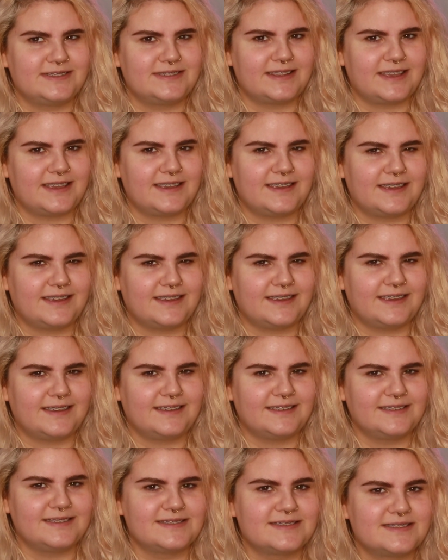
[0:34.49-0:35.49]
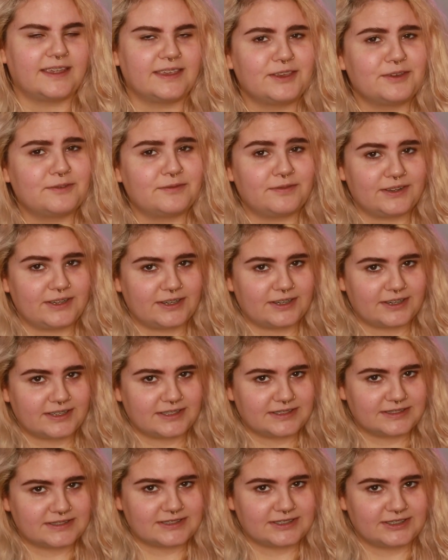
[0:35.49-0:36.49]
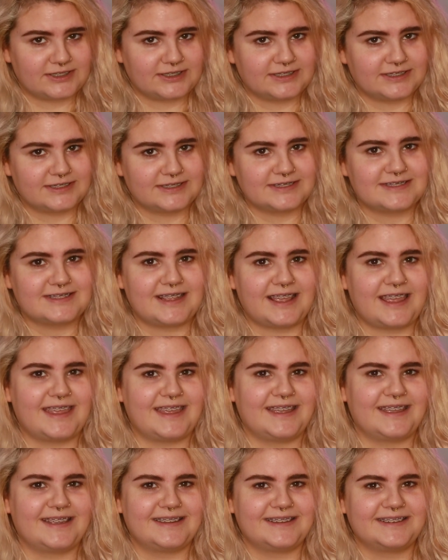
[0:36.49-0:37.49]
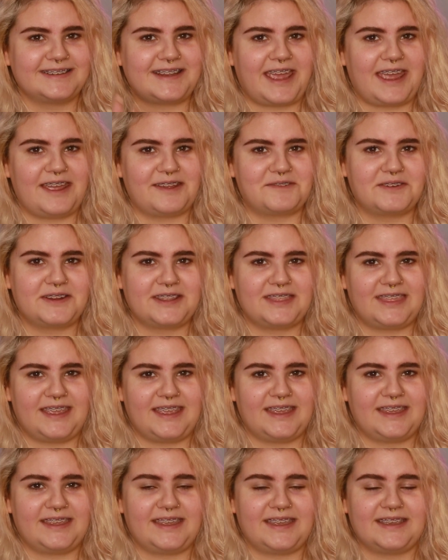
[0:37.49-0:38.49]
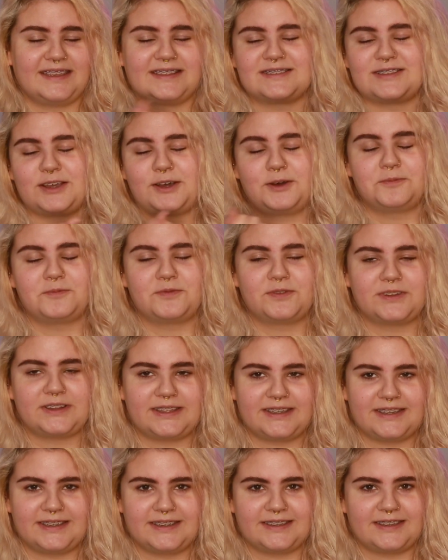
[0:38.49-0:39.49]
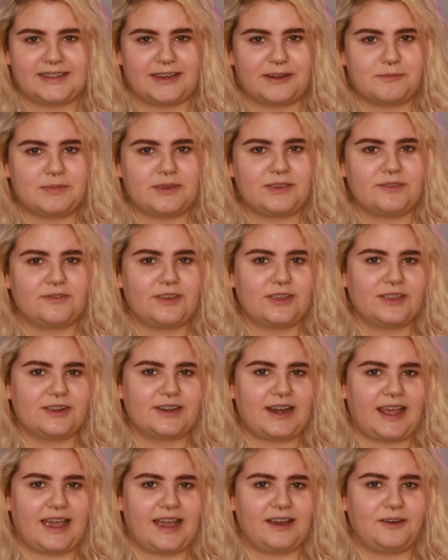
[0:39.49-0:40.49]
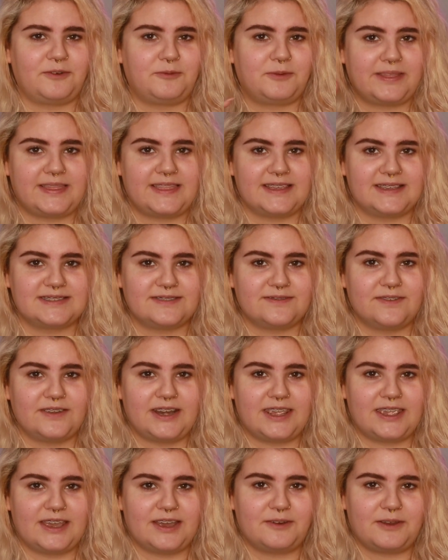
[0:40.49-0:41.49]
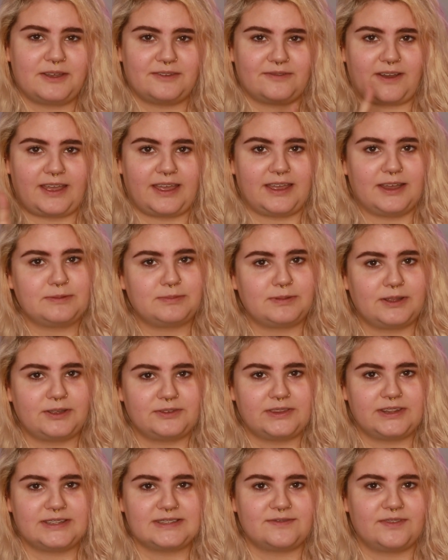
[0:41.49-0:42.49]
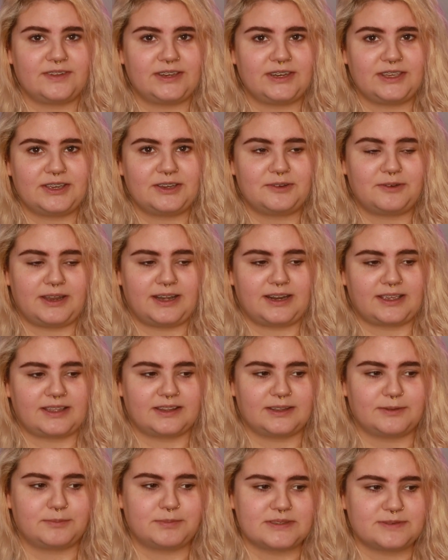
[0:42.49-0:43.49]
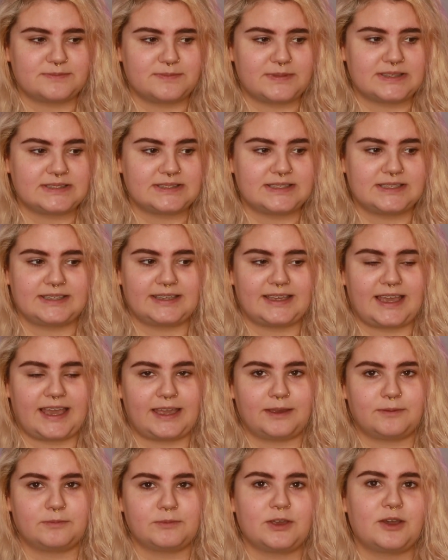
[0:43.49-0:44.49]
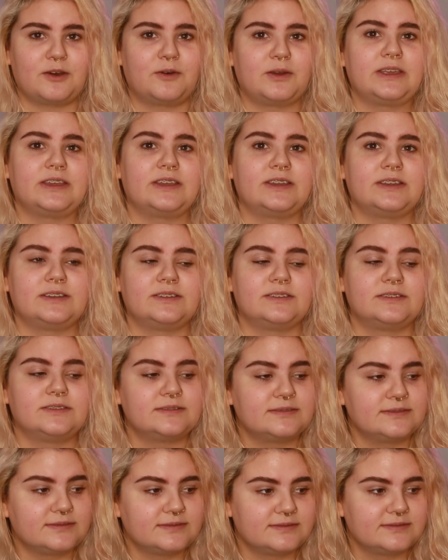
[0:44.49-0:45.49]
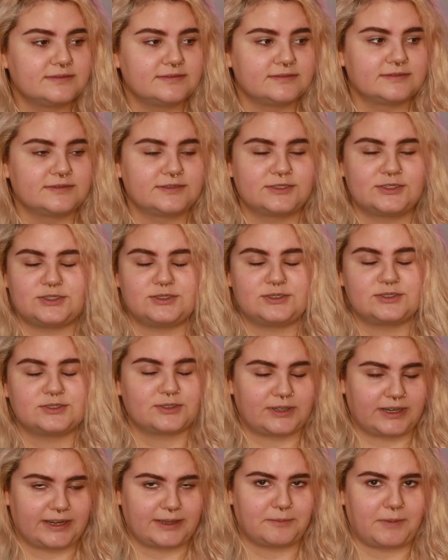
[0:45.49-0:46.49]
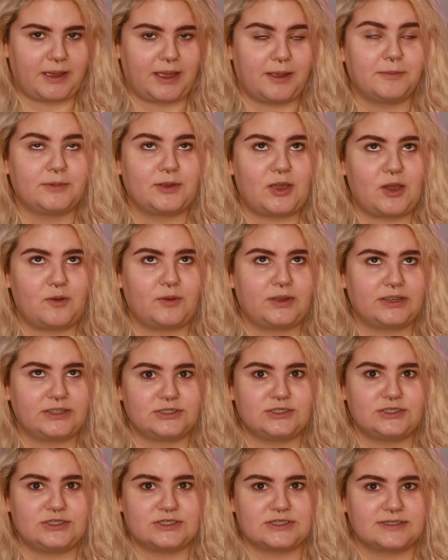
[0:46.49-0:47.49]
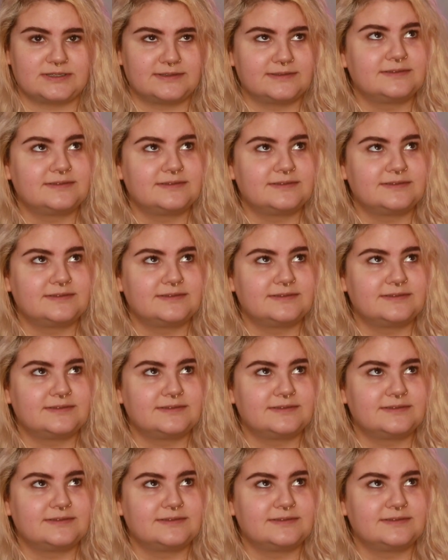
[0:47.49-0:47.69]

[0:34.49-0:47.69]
say, I guess. Thank you for your concerns, and everything is hopefully gonna be figured out with this video. If I upload this video and a clip is missing, I'm going to scream. I'm going to just